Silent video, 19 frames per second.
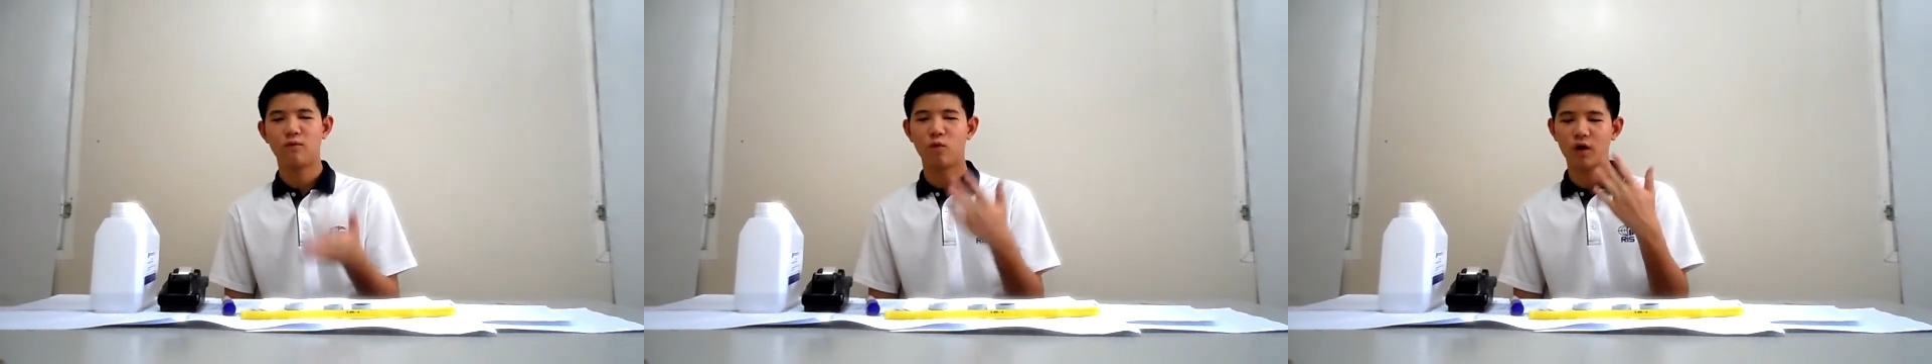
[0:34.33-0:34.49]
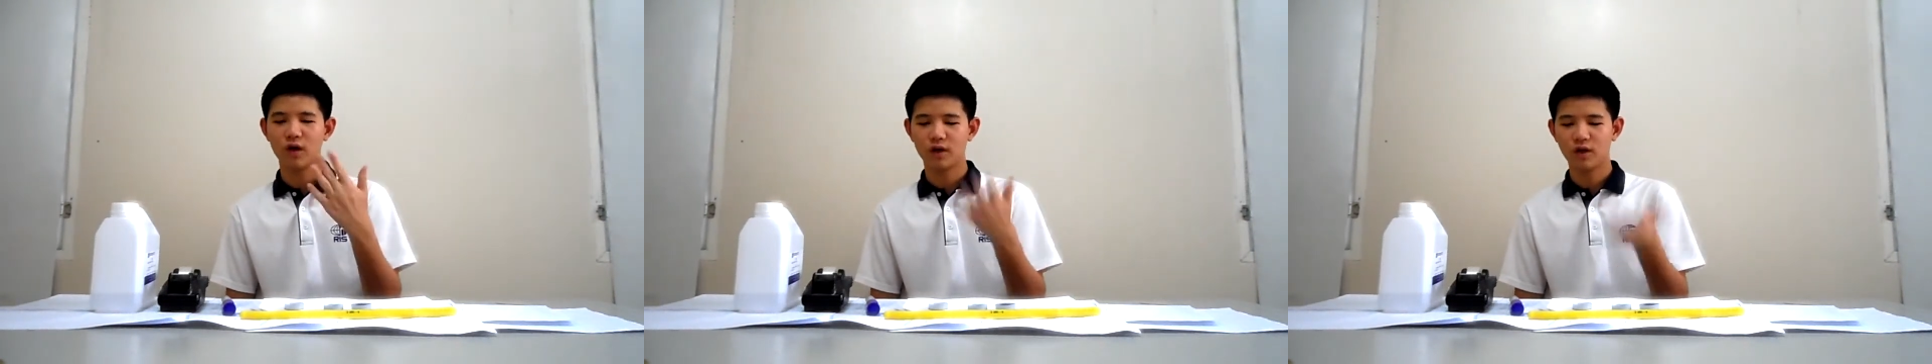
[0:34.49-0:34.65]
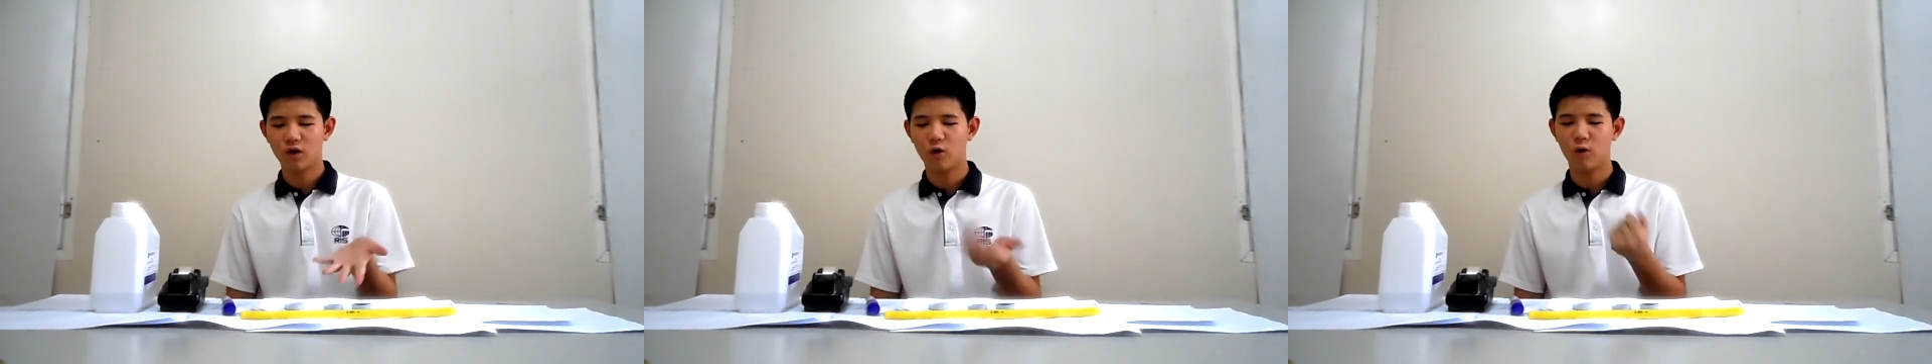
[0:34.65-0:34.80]

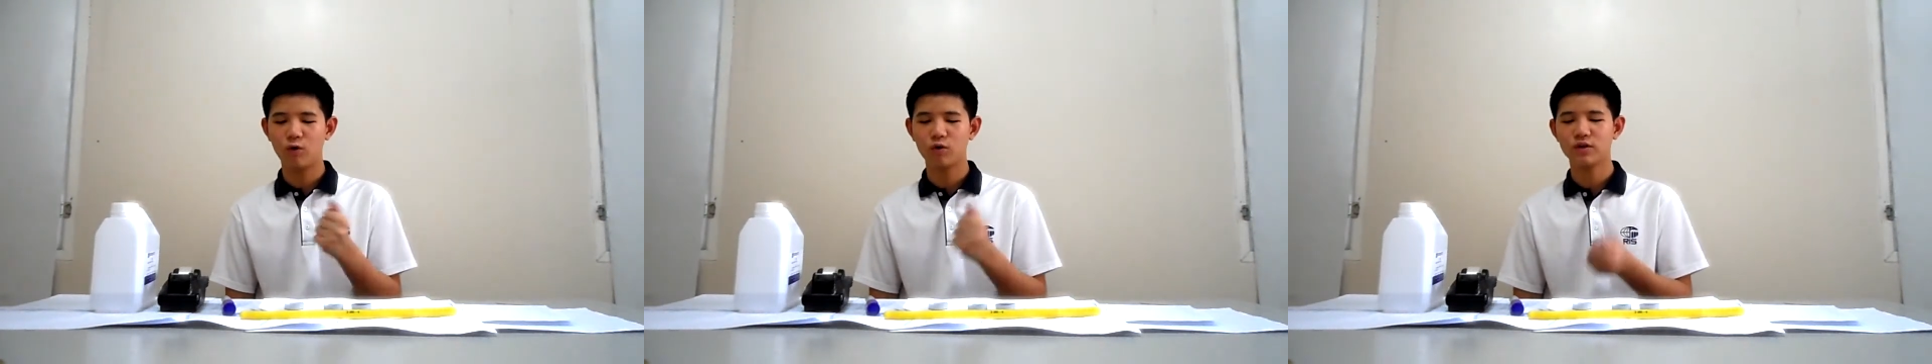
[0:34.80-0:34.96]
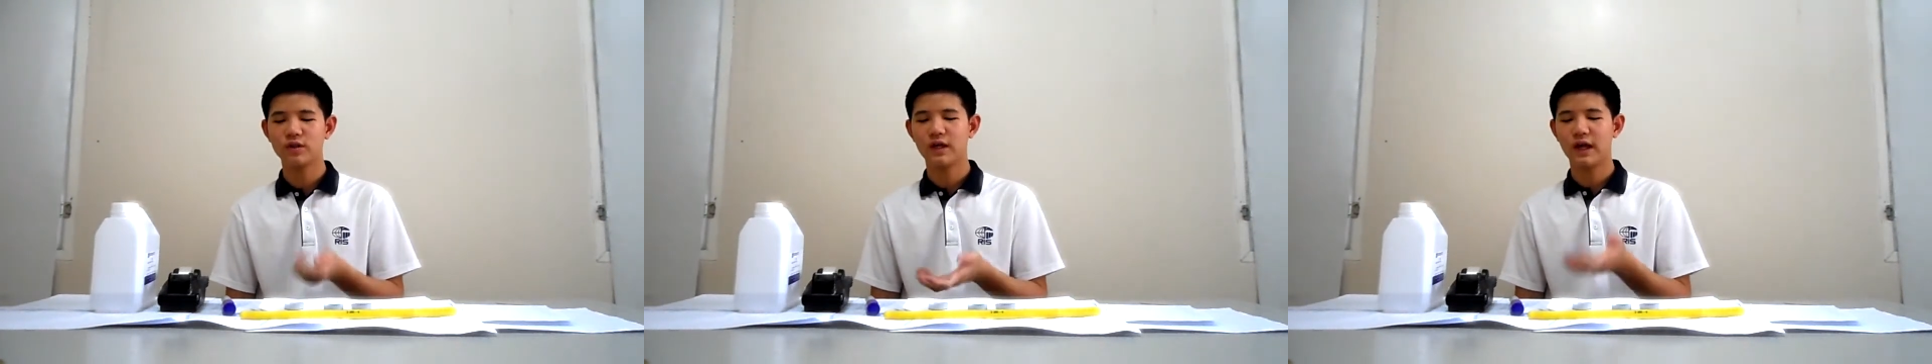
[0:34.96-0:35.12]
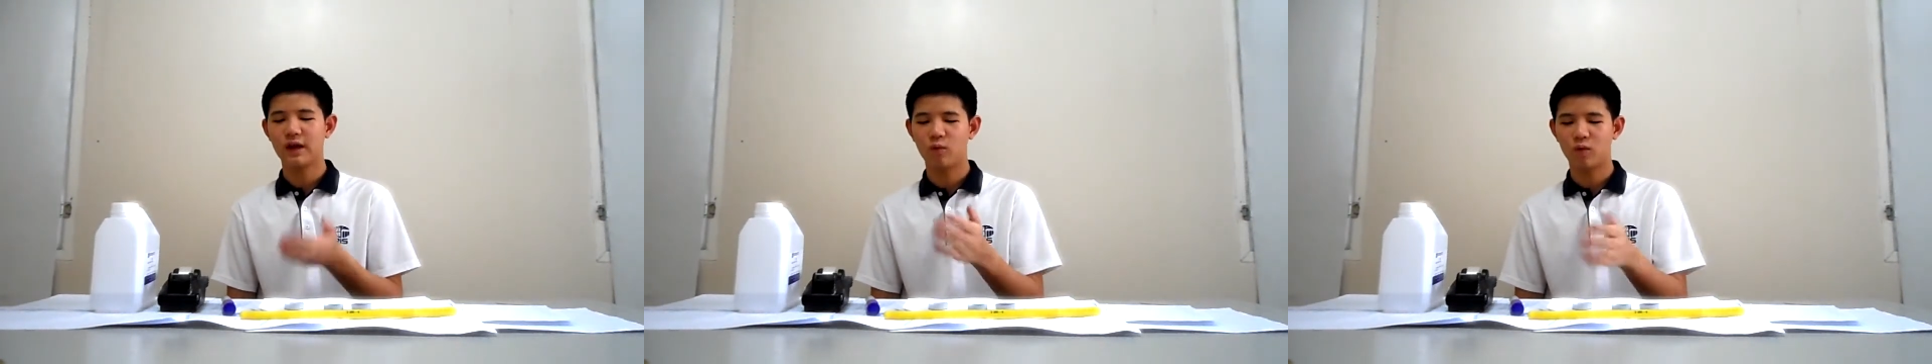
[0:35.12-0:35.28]
one
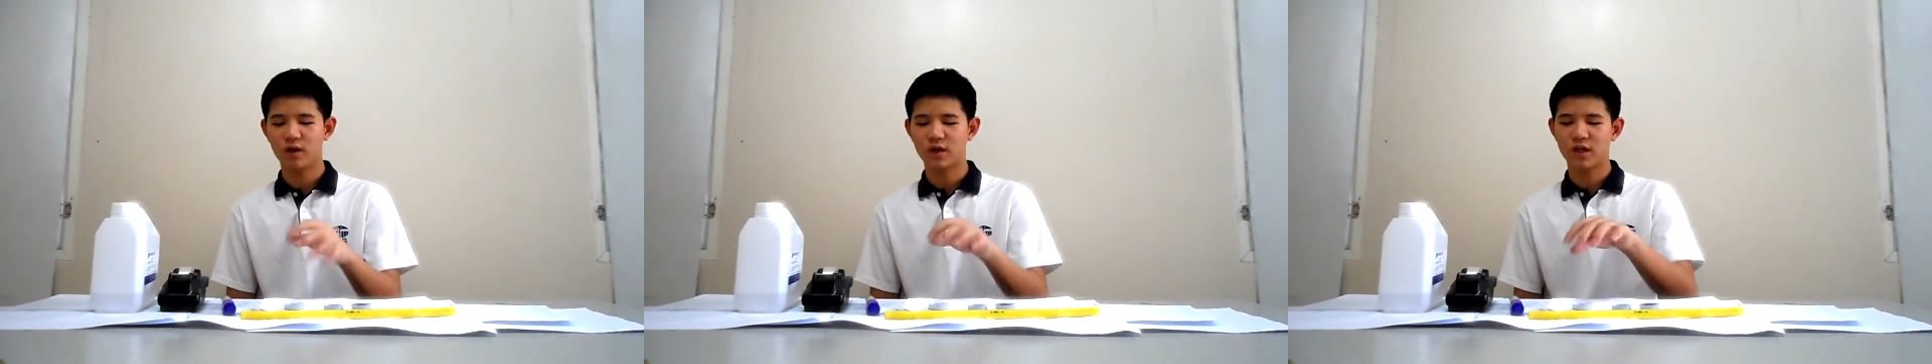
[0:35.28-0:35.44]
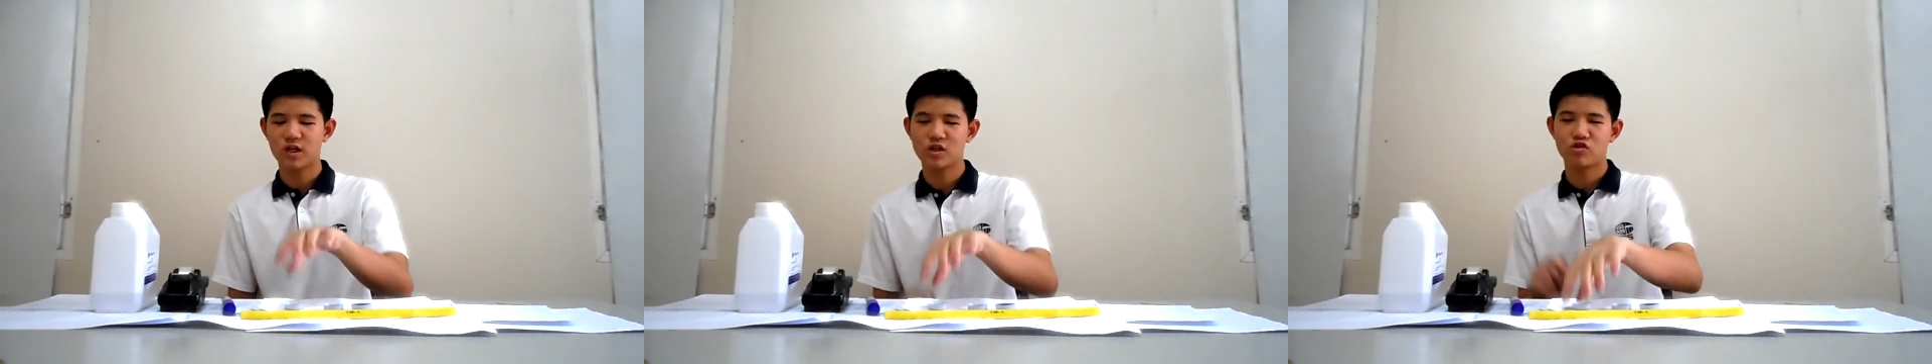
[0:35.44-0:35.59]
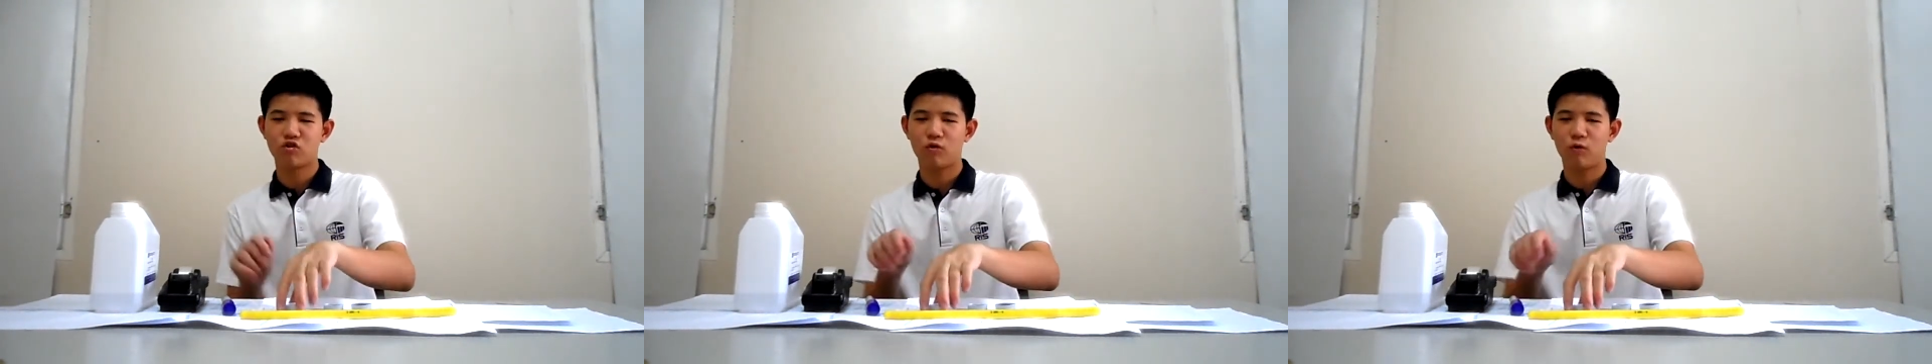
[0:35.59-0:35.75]
cold, and
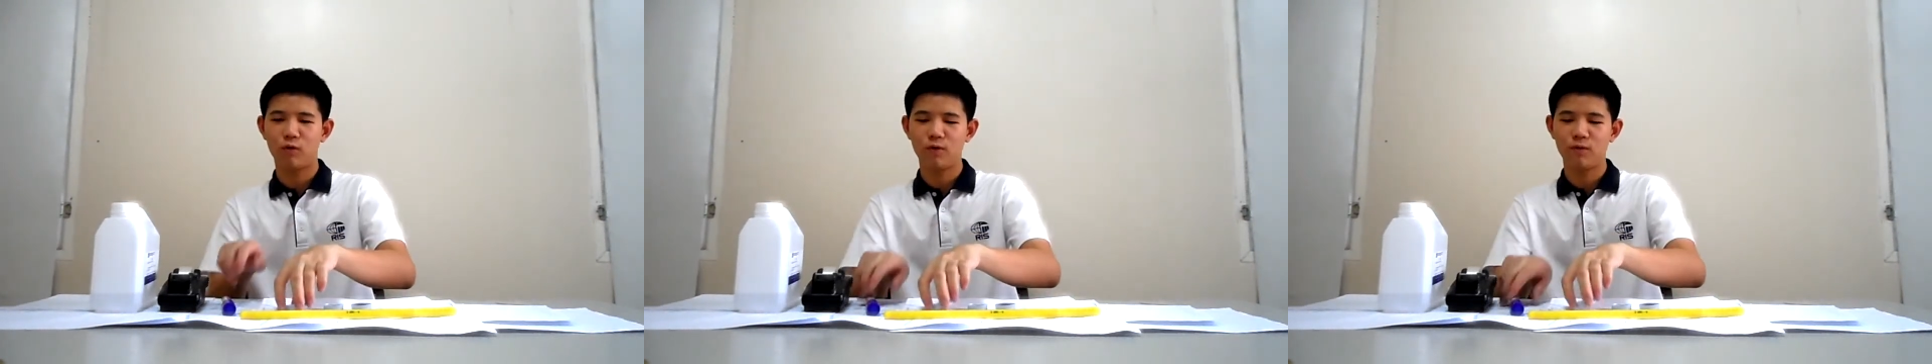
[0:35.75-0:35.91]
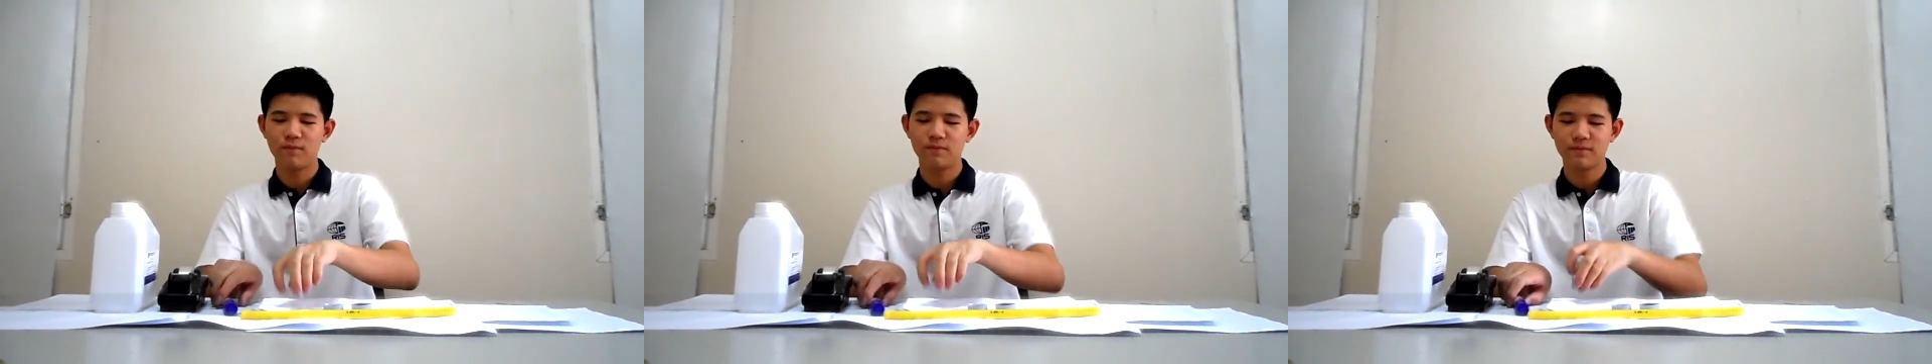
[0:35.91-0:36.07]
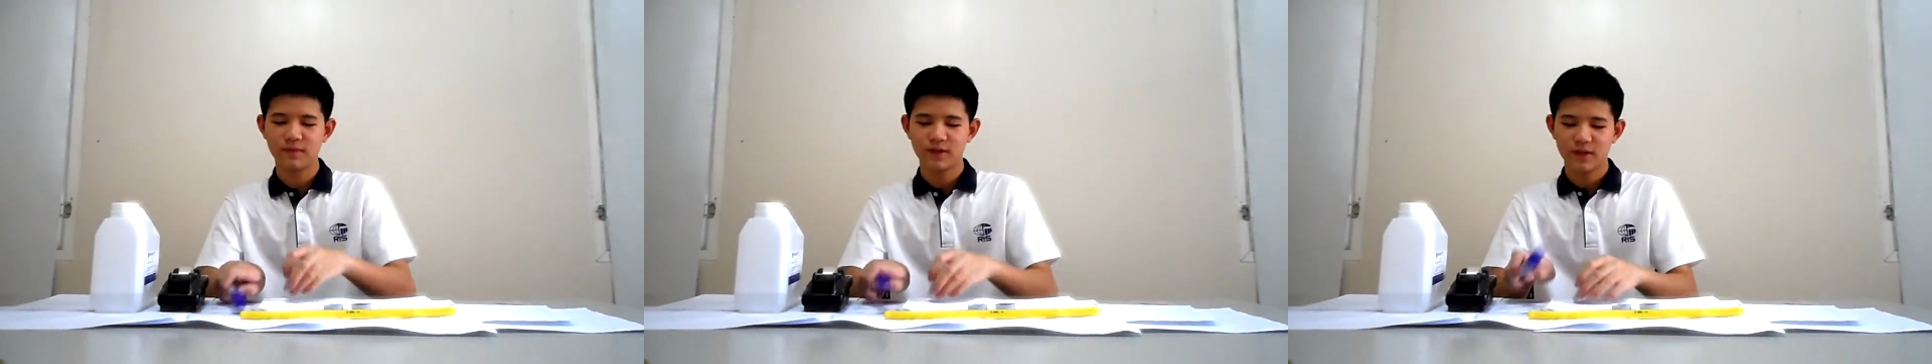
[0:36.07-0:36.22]
one
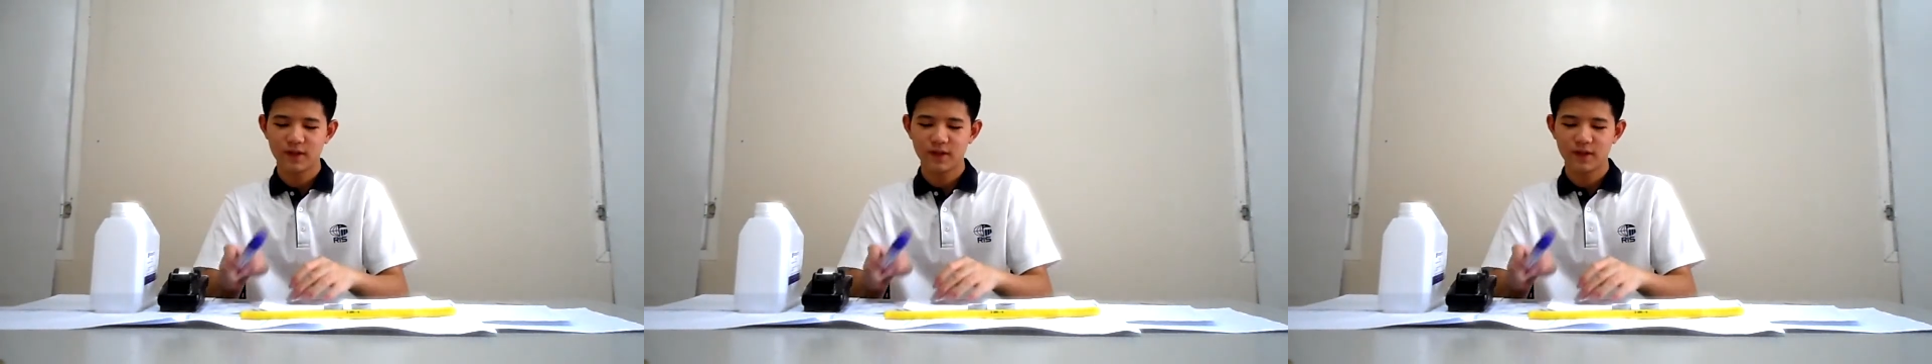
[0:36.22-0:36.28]
control.